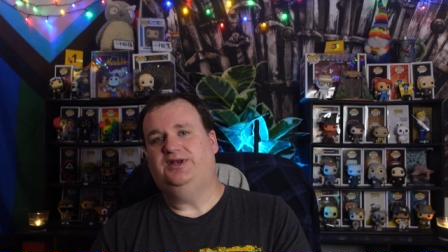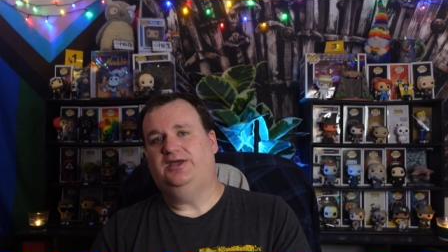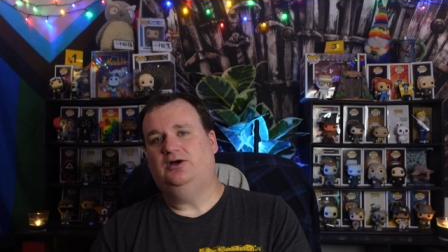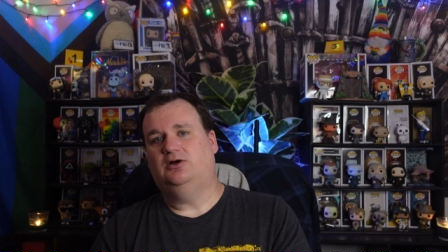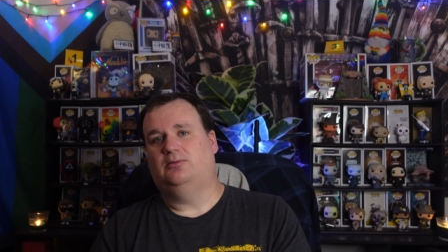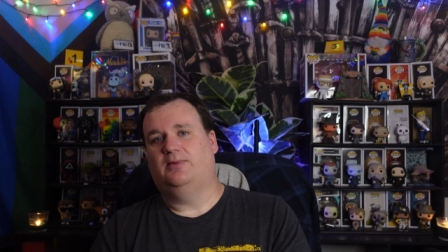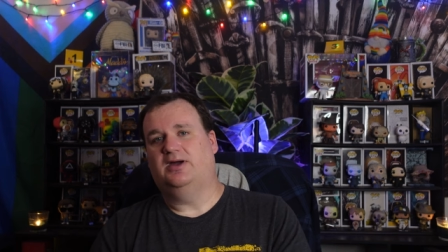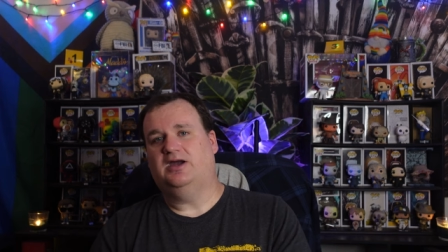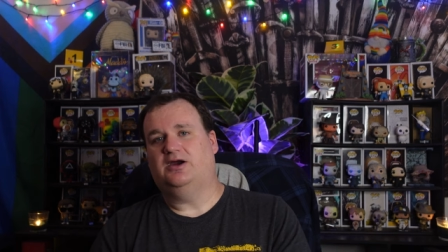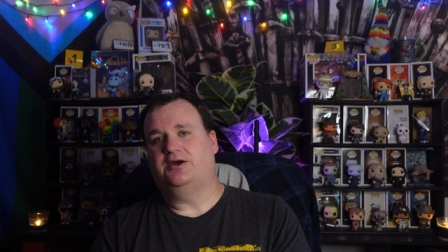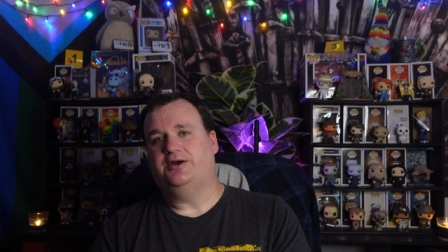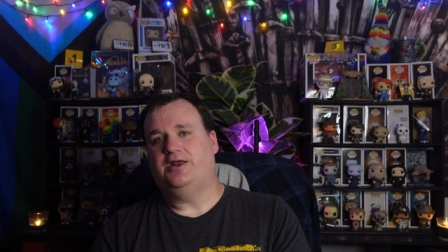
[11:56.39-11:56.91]

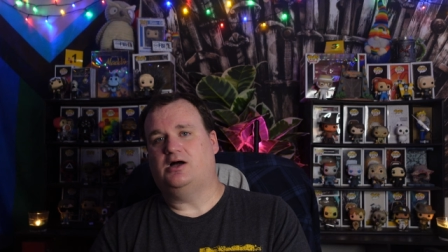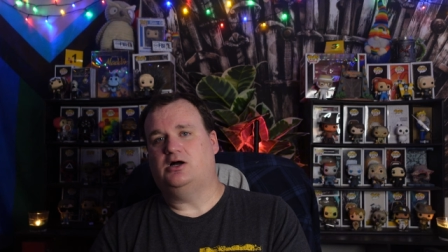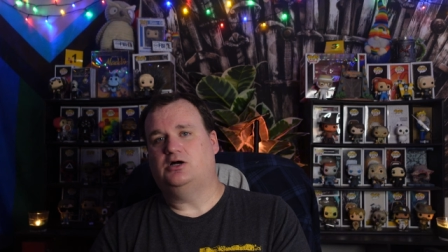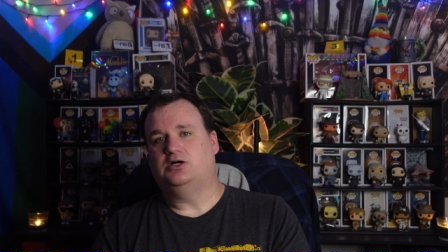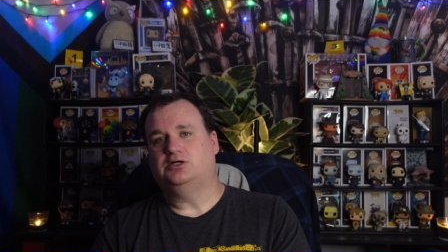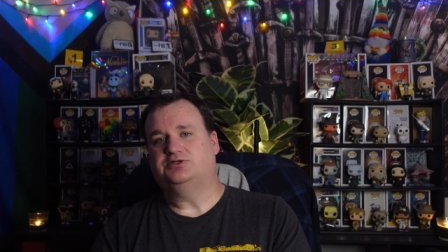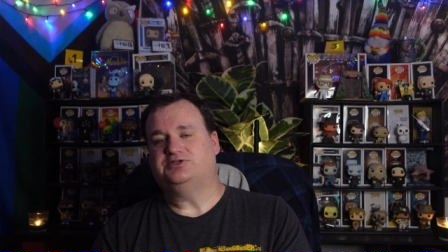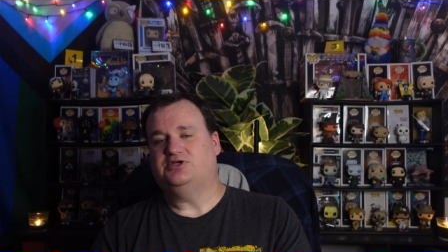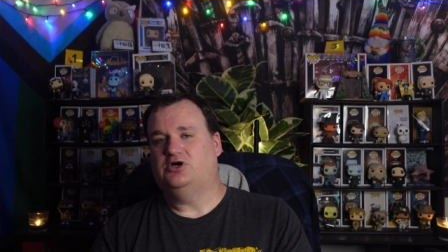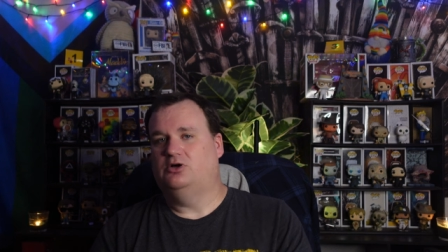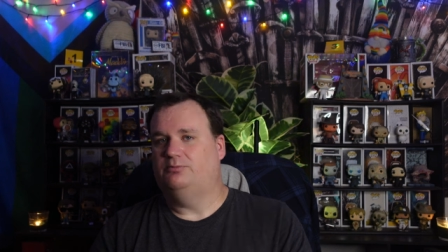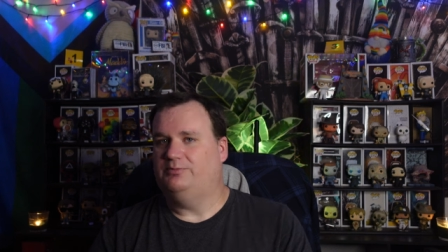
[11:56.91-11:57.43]
Dingleberry
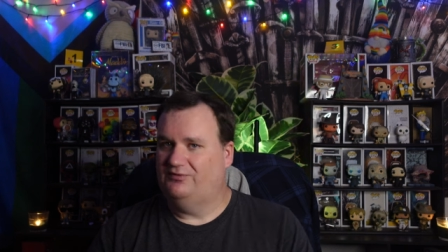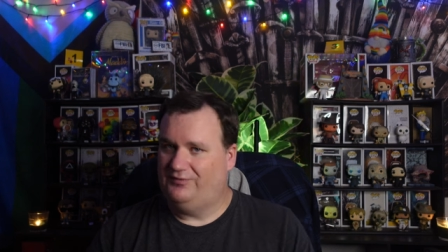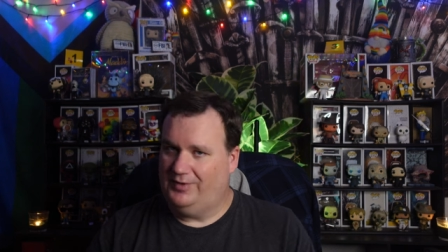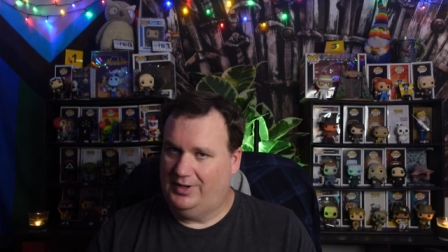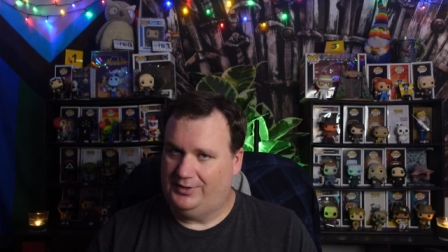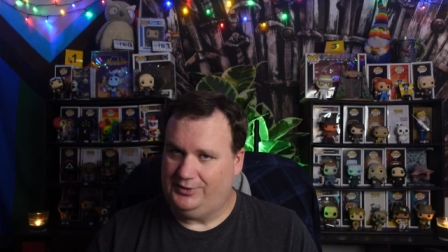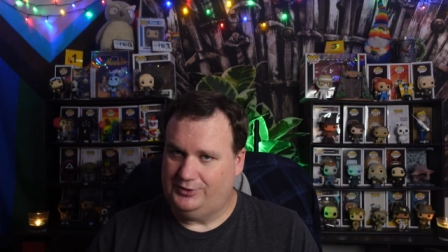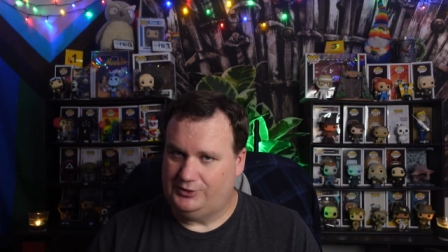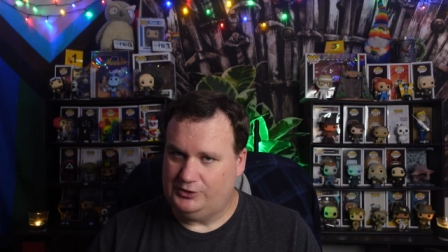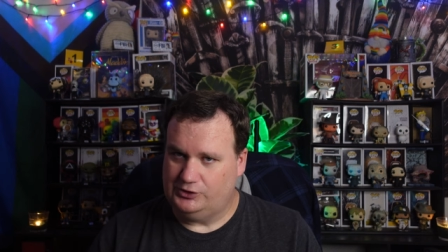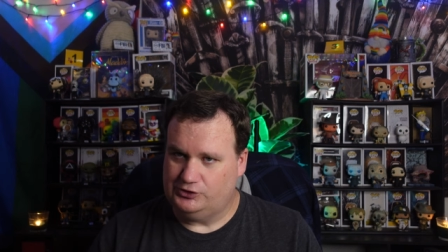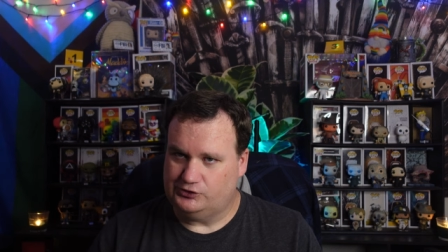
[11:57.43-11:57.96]
Dongs. I hope you
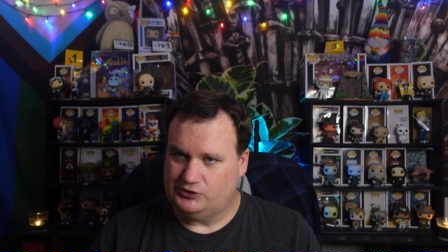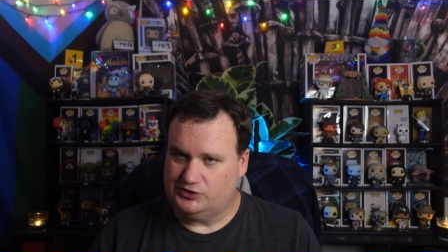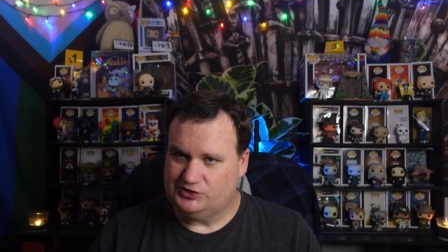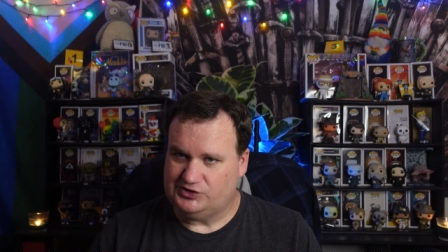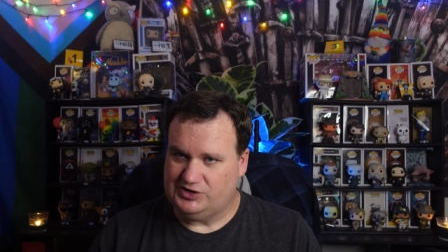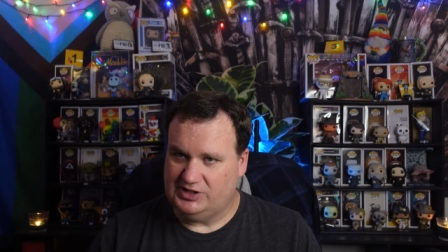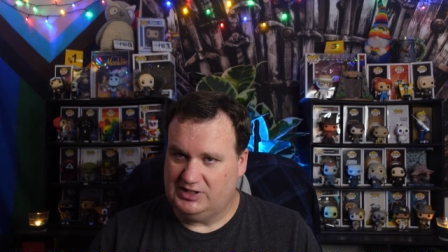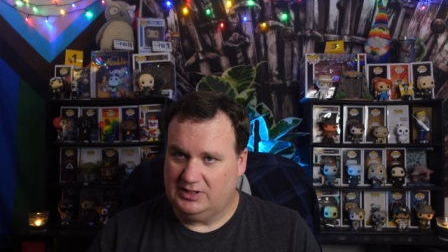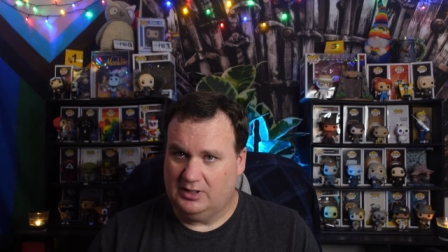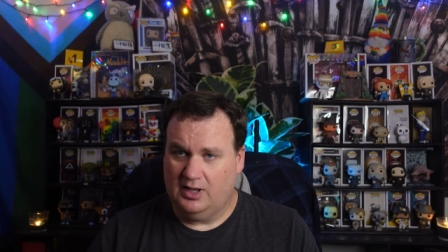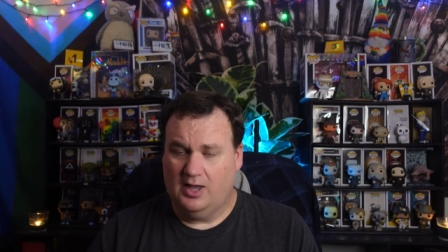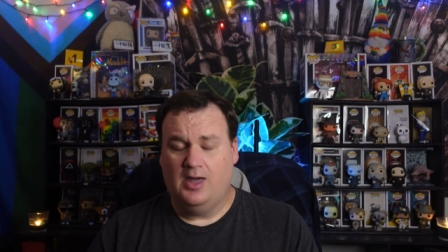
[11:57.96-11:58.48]
found it
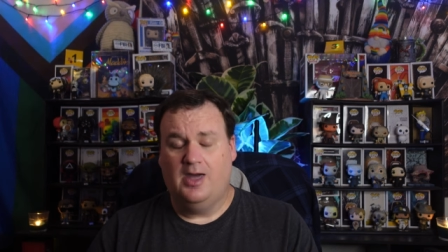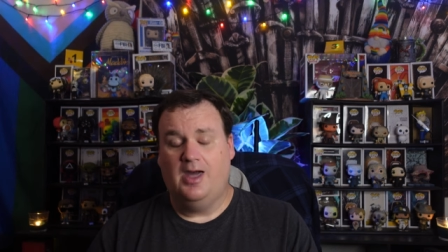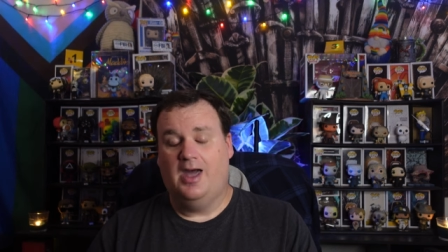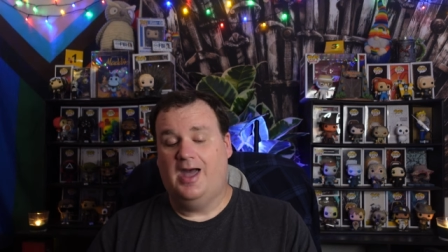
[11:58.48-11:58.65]
interesting.